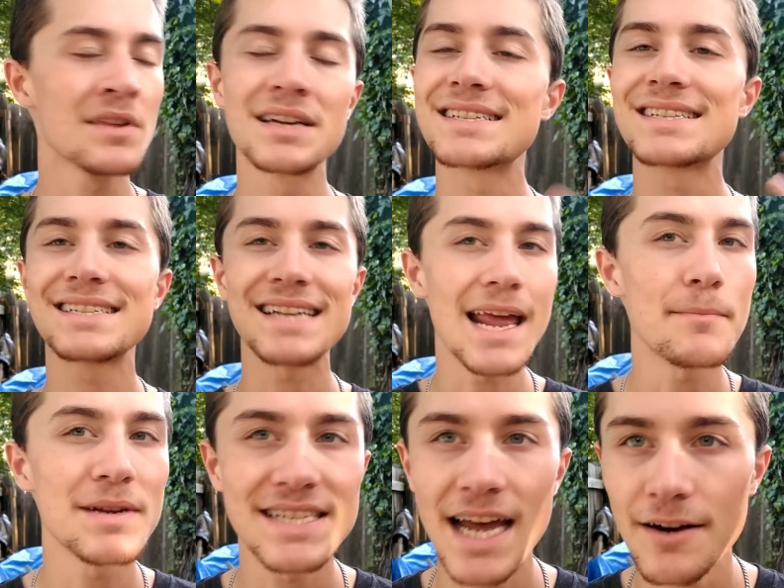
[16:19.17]

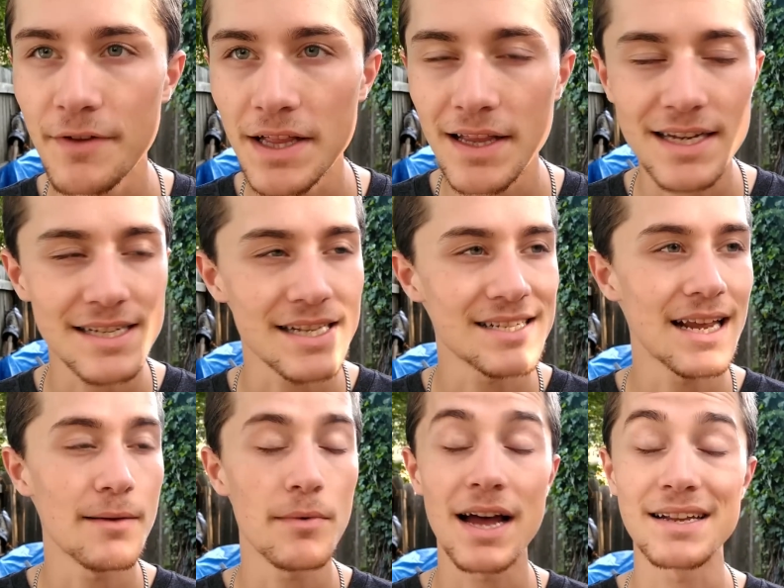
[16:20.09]
Same exact feeling as the
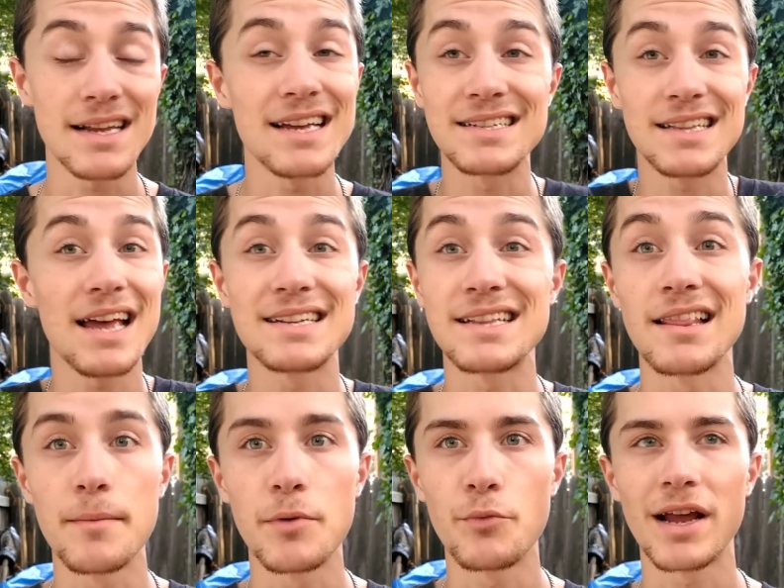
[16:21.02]
same as the
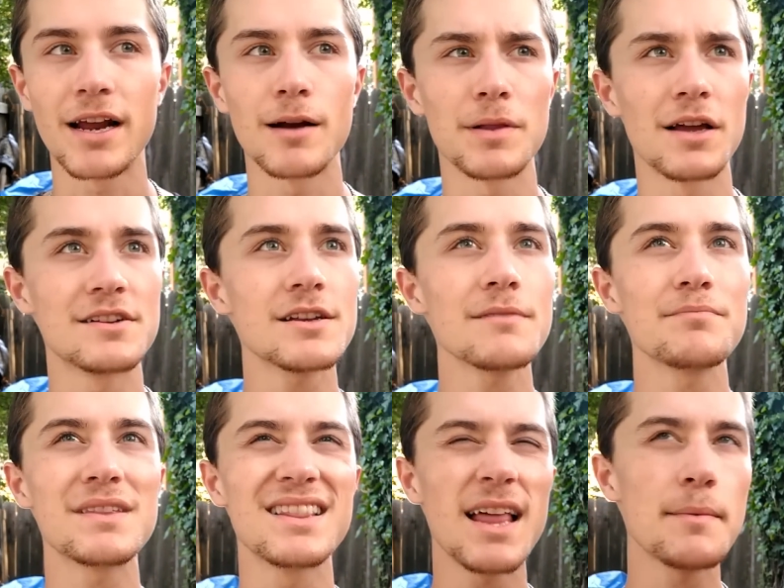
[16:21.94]
lemon one I got to play on top.
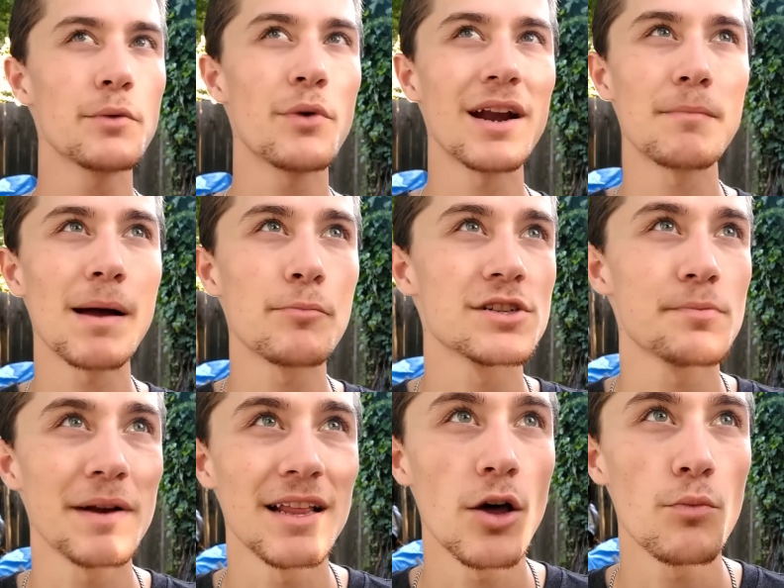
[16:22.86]
The lemon one, in my personal
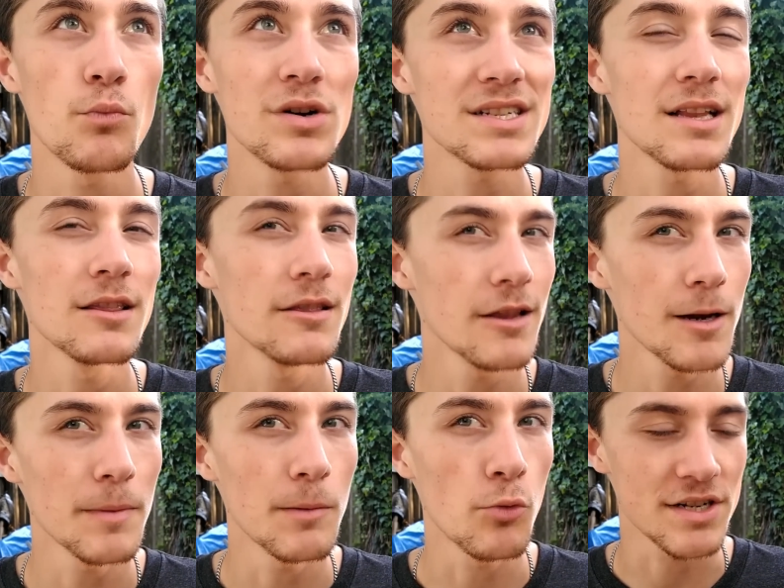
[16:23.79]
opinion, though, was a
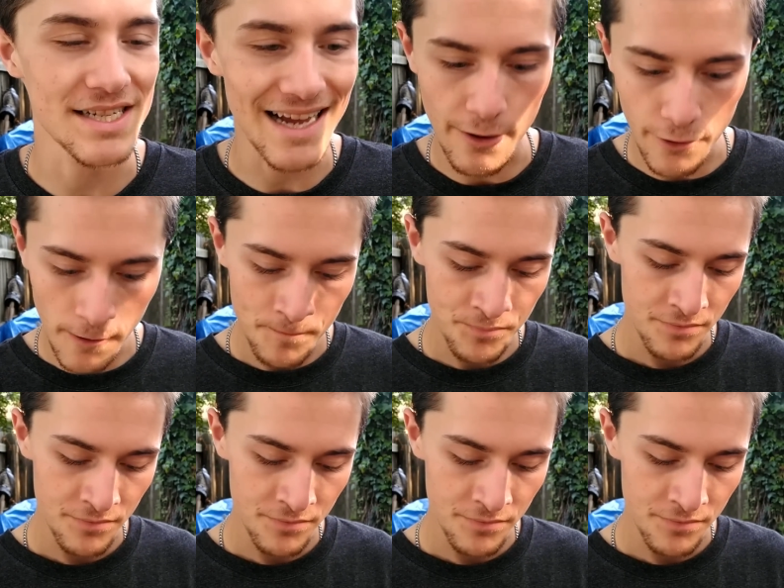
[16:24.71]
little bit more sour.